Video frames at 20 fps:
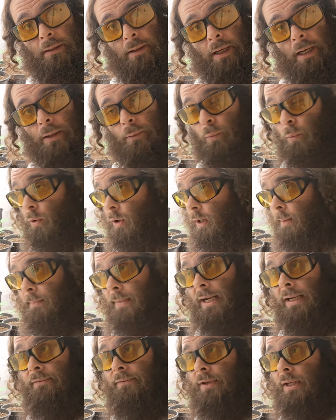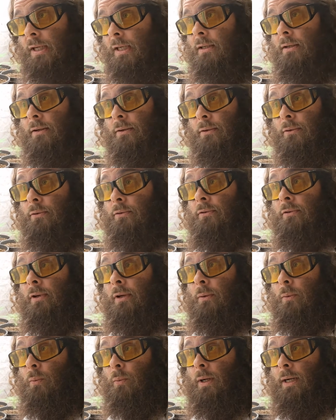on one of my videos
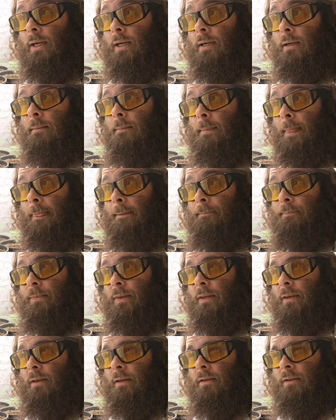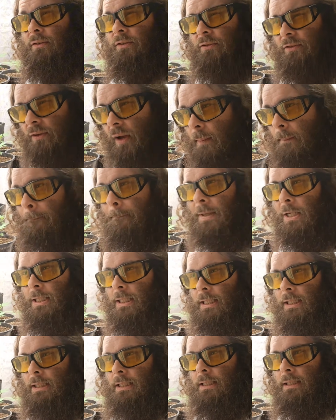where
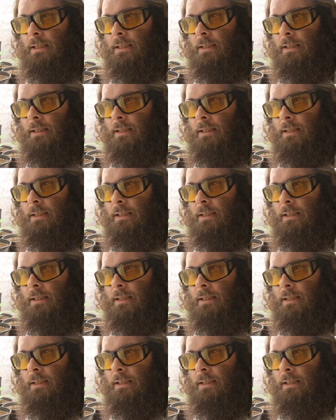somebody